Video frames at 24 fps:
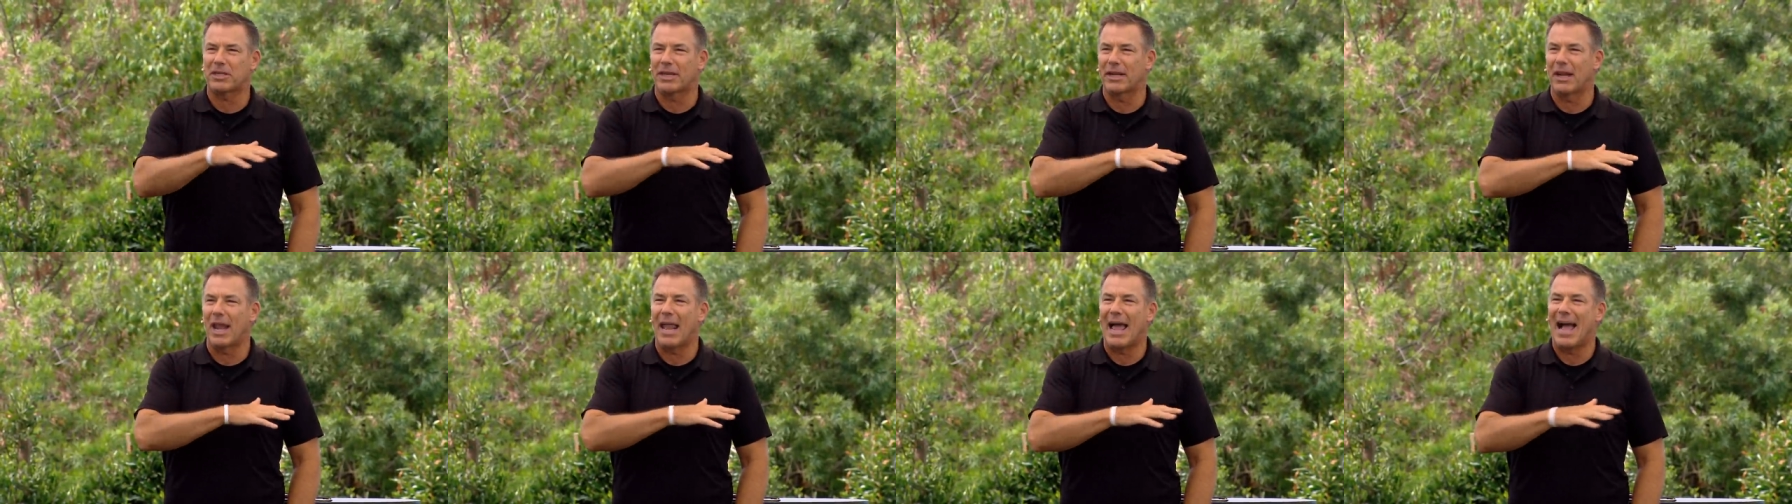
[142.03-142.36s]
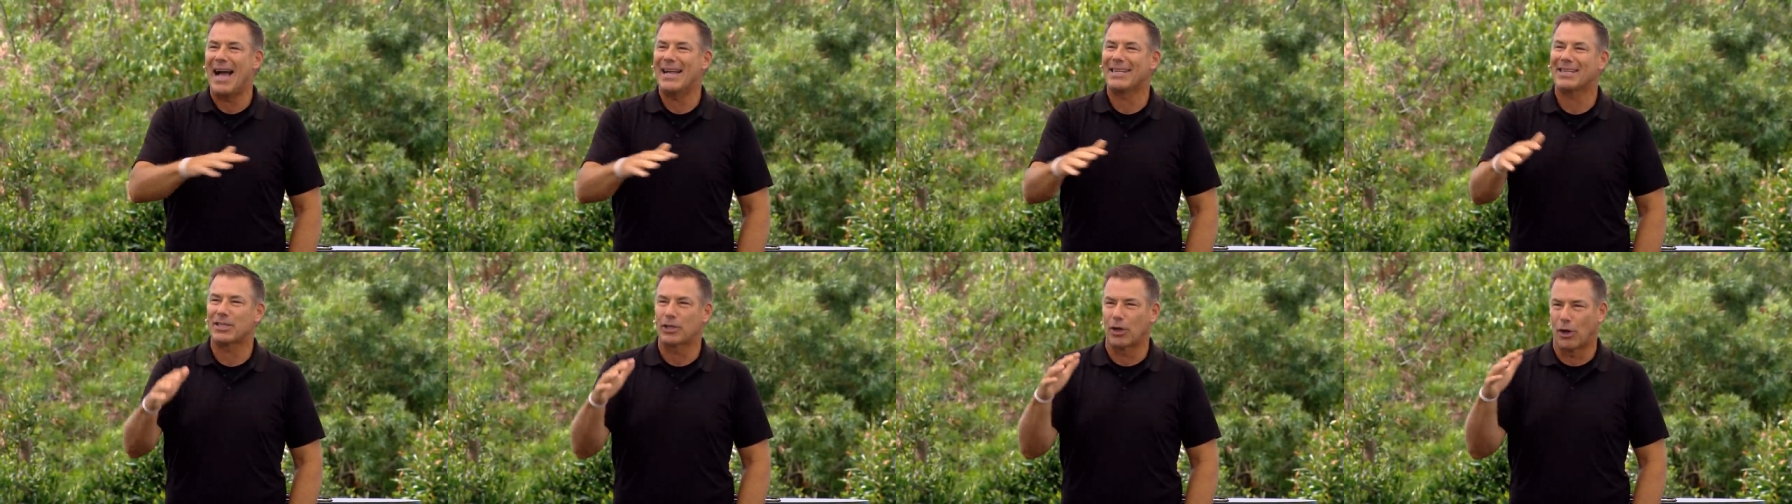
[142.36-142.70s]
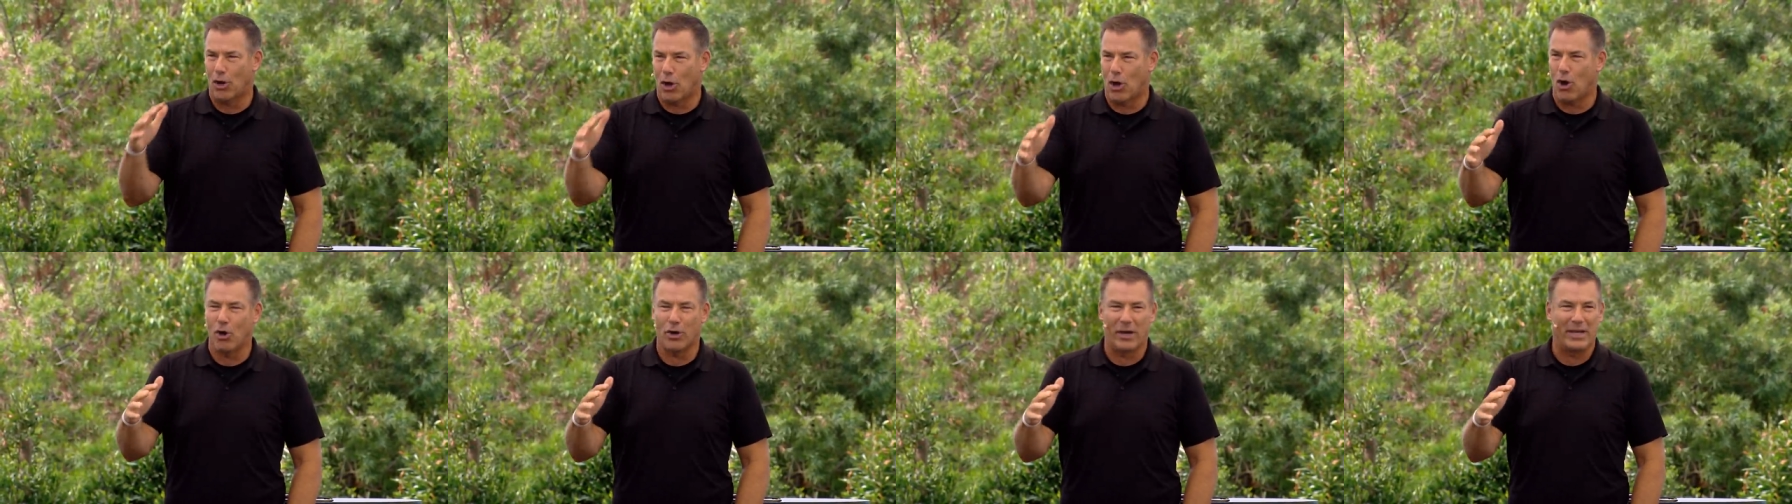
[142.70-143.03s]
it lasts the
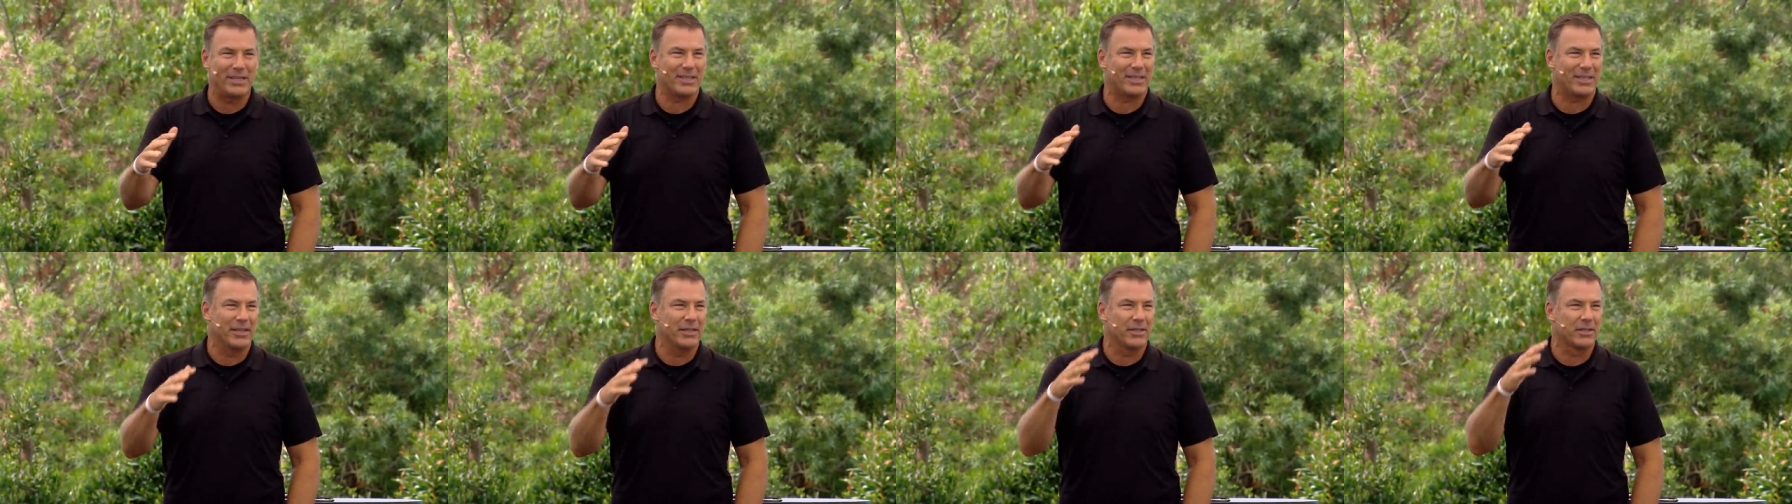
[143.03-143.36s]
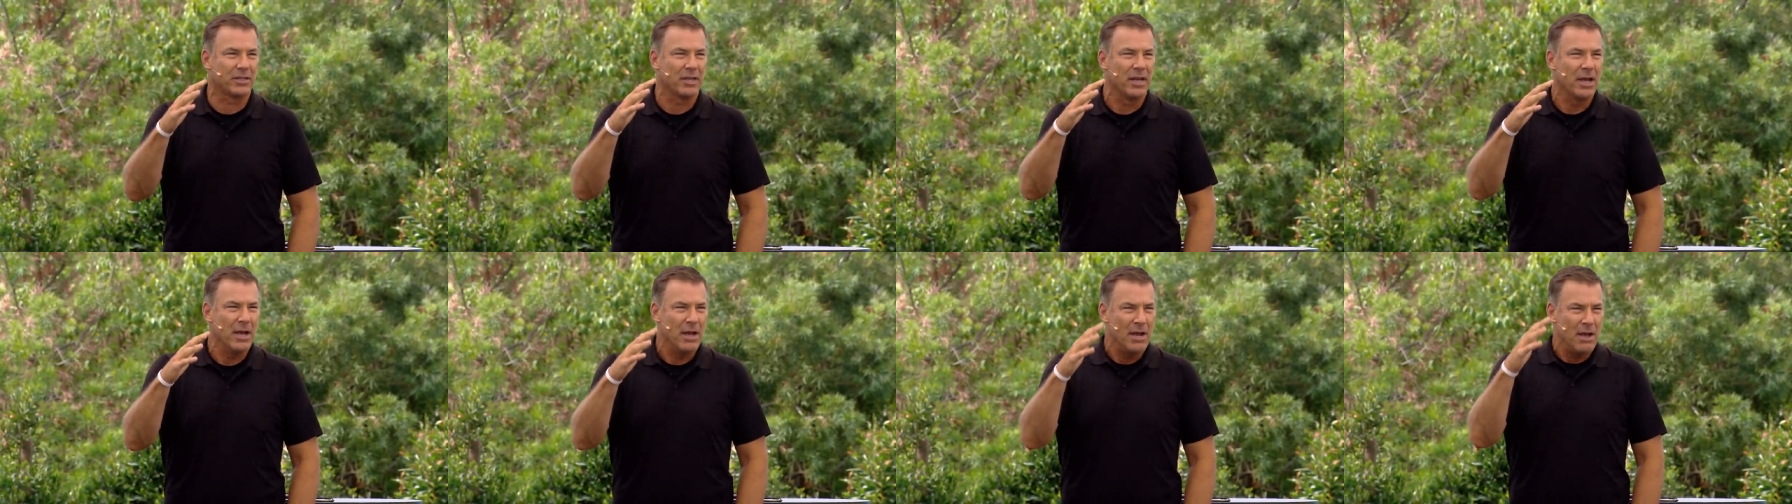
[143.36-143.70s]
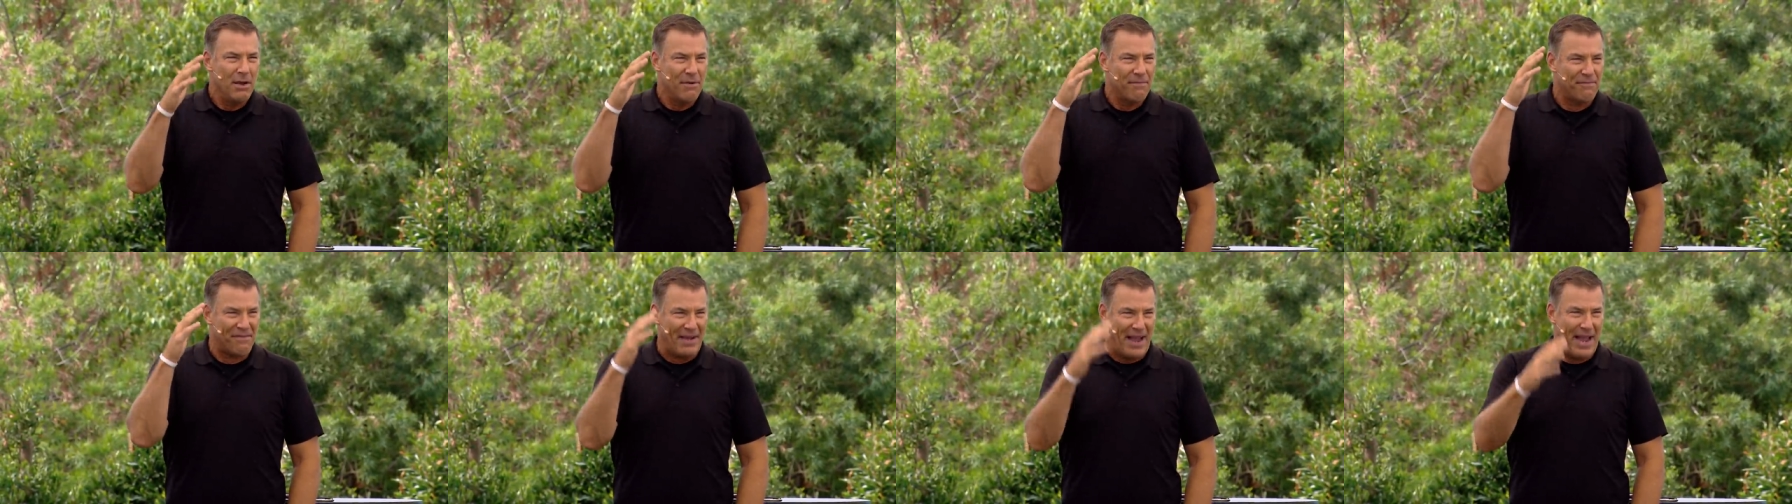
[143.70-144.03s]
longest, is
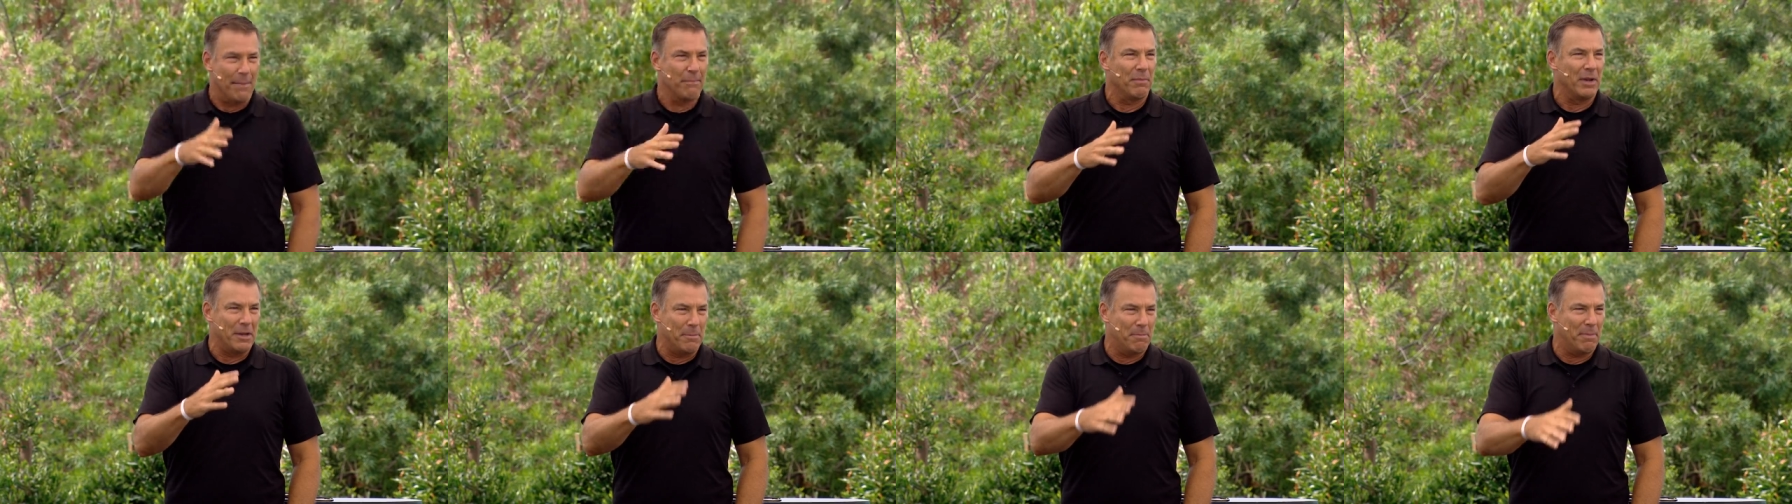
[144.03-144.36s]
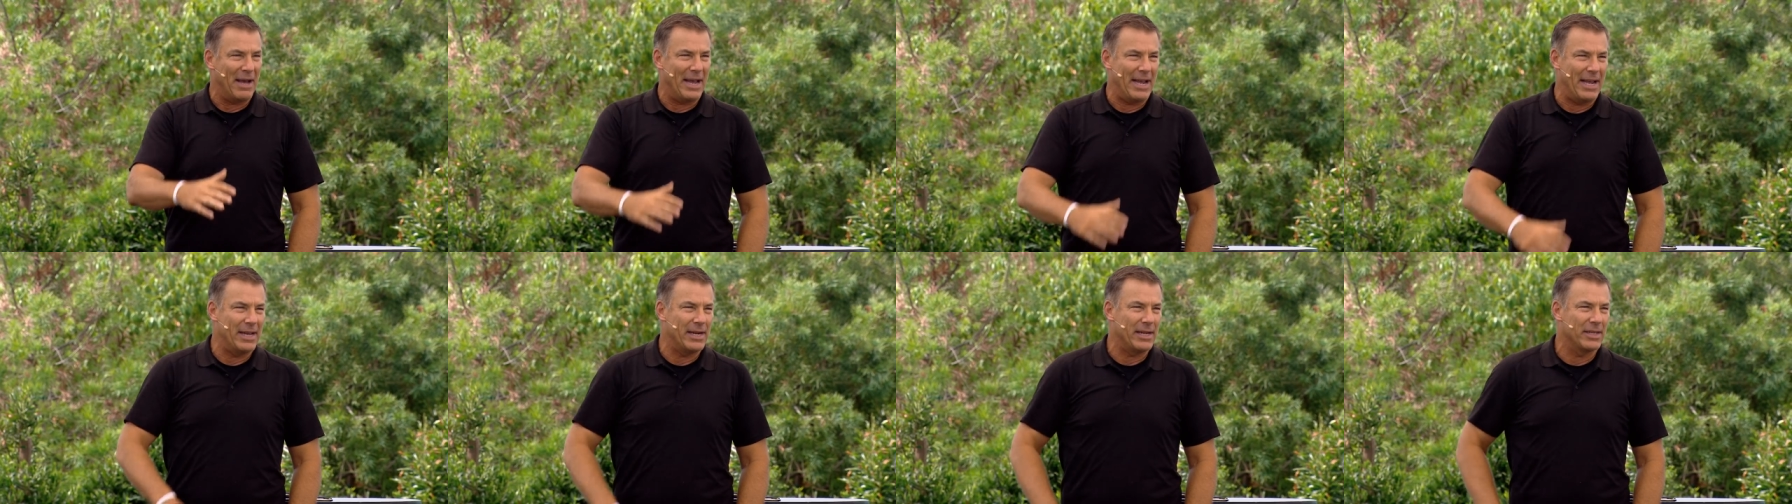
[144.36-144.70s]
family pain.